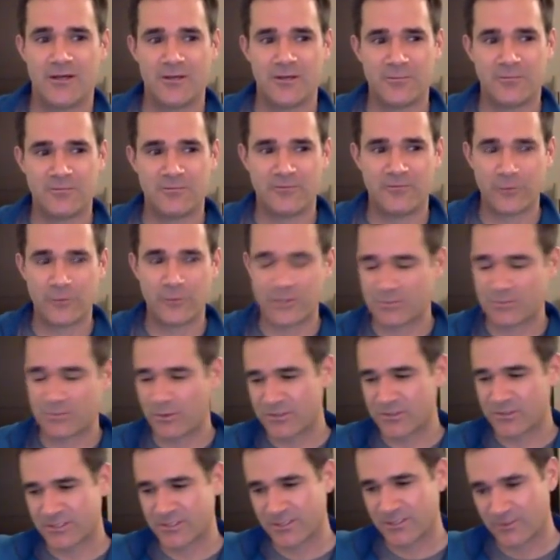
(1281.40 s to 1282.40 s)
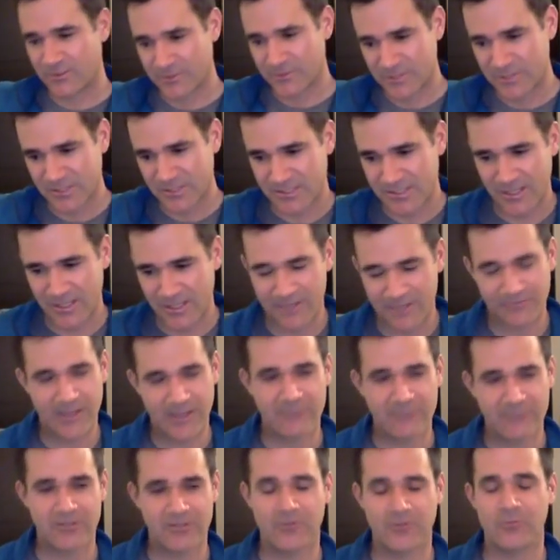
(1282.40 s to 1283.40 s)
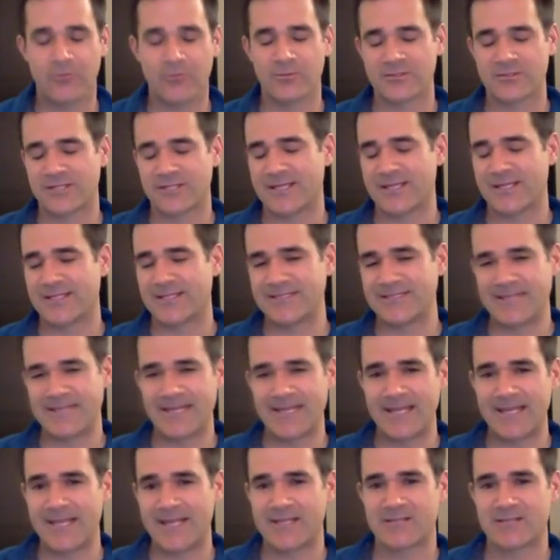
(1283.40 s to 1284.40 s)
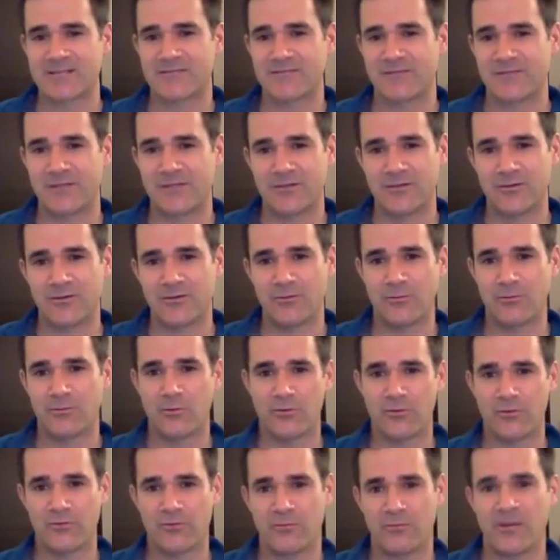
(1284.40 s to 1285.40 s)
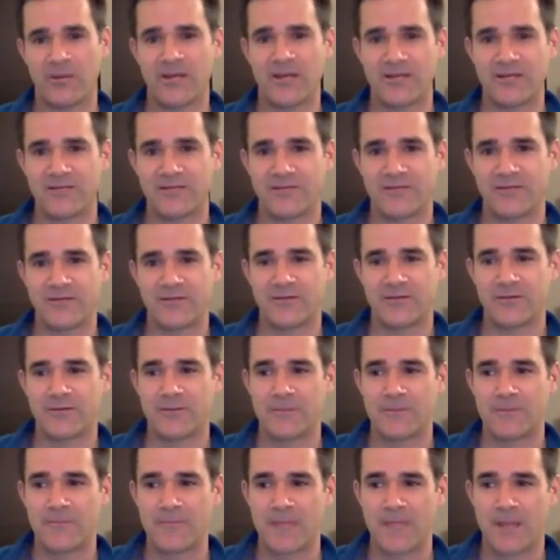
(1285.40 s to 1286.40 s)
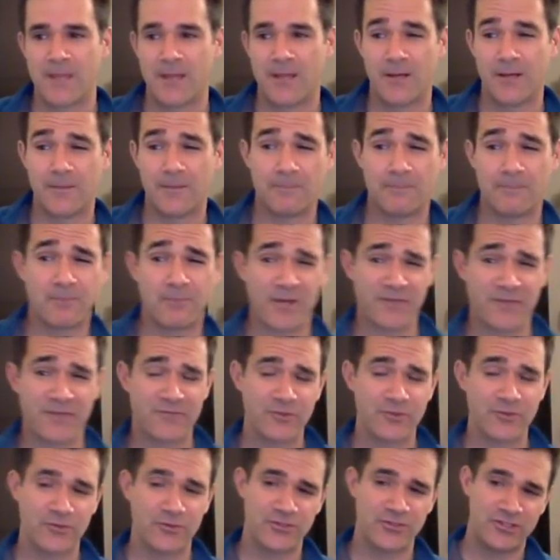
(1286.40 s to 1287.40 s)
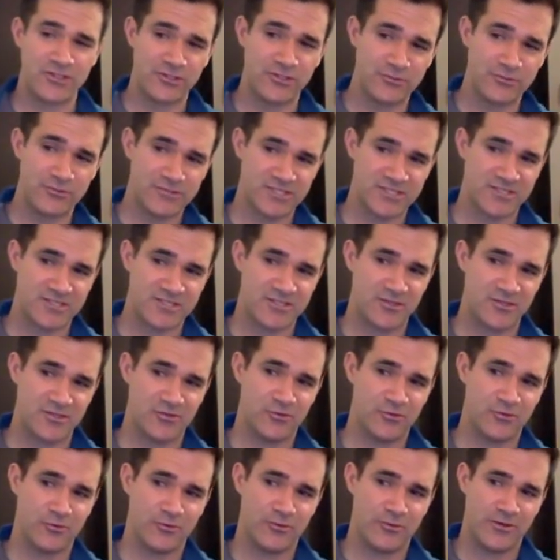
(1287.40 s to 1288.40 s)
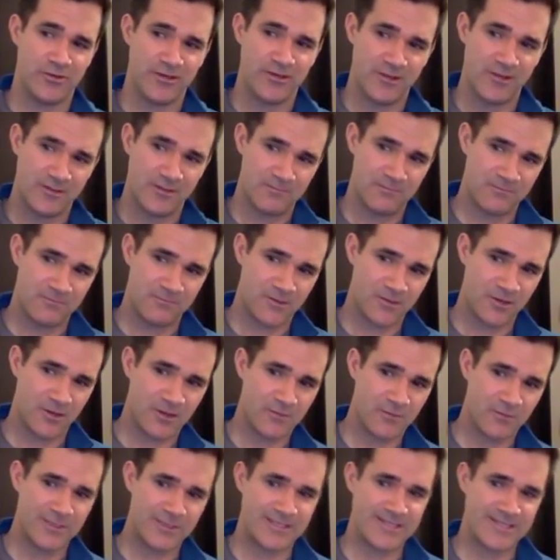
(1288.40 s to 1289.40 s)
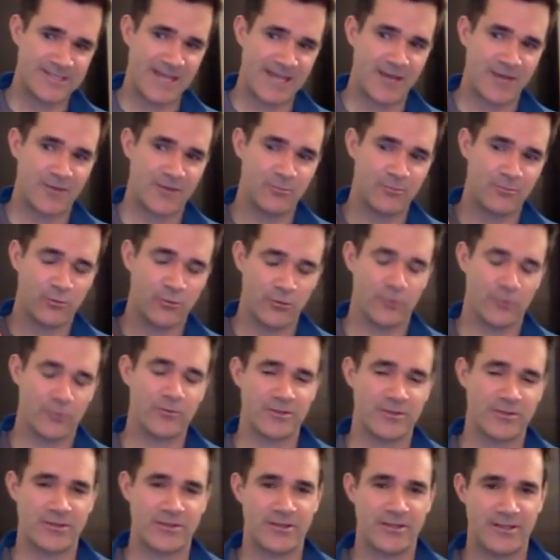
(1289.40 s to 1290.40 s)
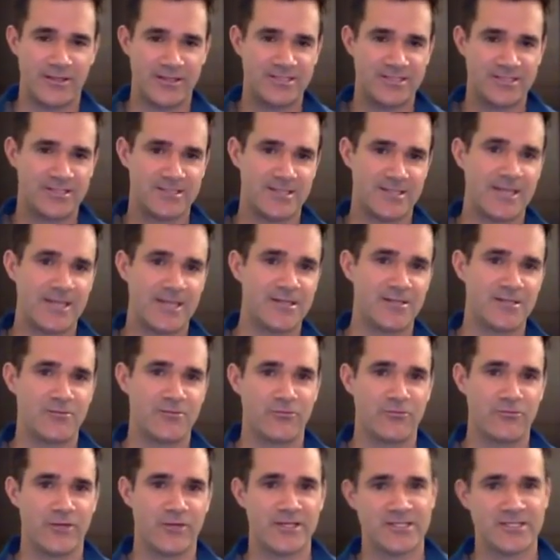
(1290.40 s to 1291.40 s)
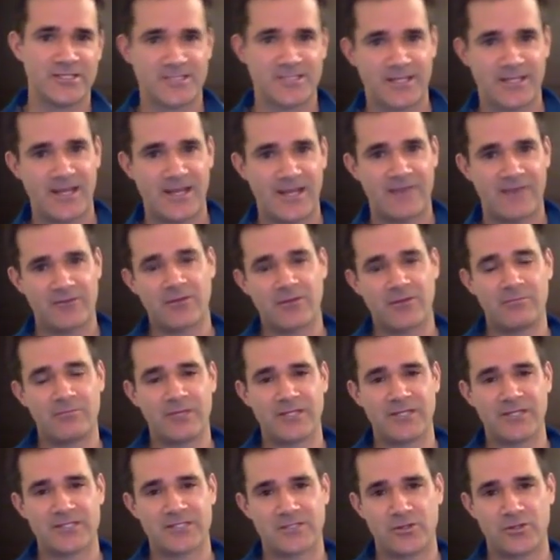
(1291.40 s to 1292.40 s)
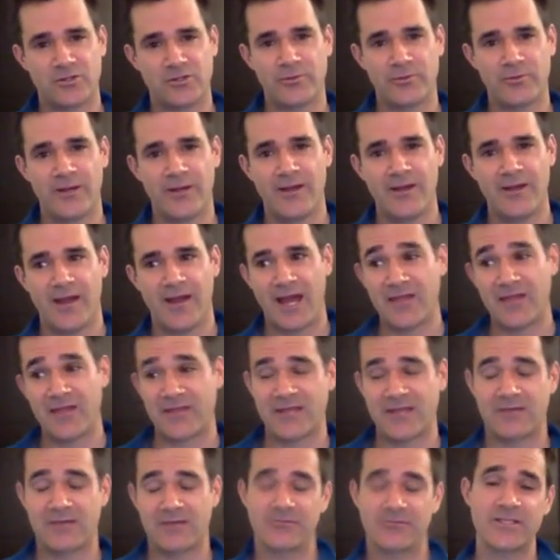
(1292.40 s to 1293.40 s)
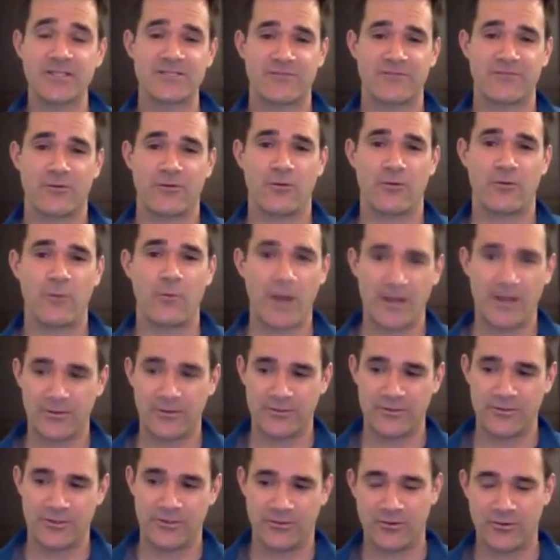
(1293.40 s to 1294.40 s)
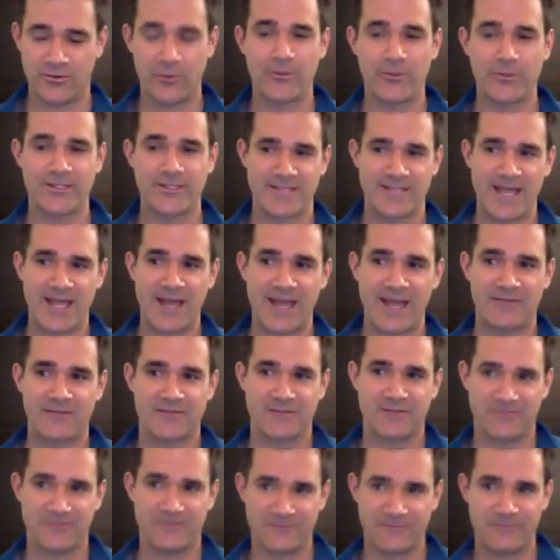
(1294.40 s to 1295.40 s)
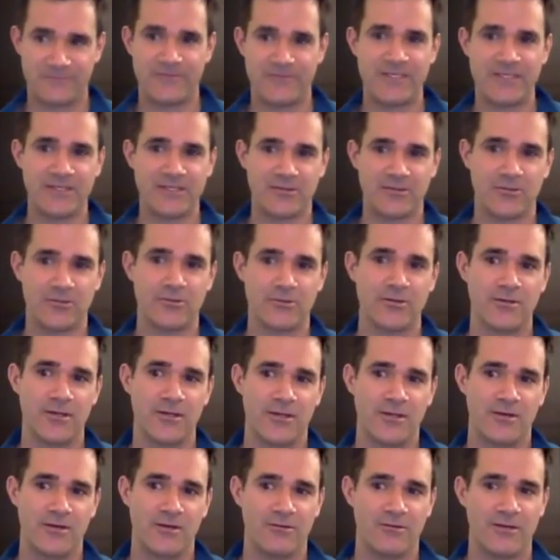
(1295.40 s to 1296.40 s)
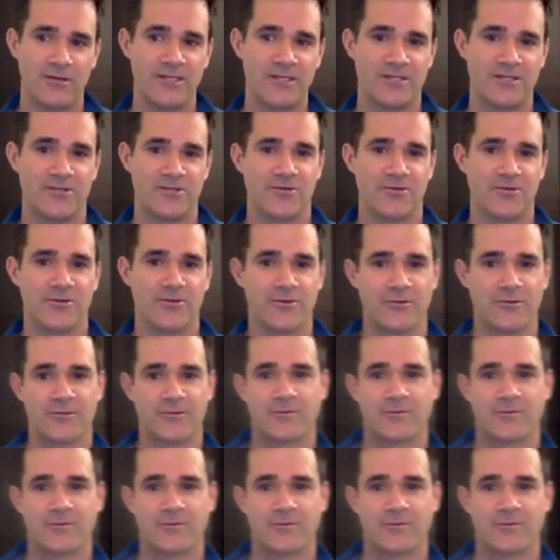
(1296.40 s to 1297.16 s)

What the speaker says: focus mostly on just kind of having almost like a dead hands feel and more of a body feel. But if you're used to coming down more with an extended wrist and having a big scoop, I think at least for a while you're going to have to feel like you're